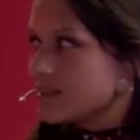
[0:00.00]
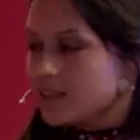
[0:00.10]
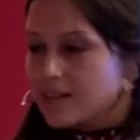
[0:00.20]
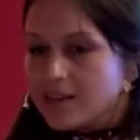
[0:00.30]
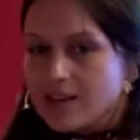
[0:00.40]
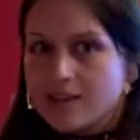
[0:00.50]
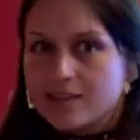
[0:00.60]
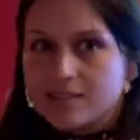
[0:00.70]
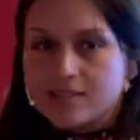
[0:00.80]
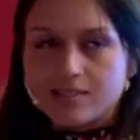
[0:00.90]
yeah,
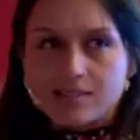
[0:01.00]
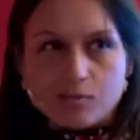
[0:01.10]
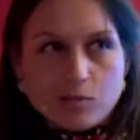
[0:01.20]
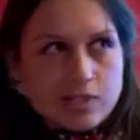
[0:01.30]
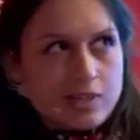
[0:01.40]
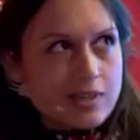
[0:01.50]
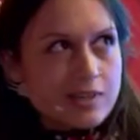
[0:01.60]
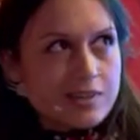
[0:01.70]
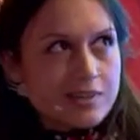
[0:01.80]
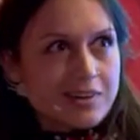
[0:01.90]
did someone tell
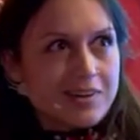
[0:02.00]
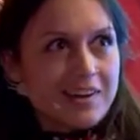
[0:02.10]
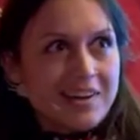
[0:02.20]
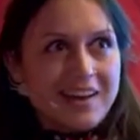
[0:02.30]
you?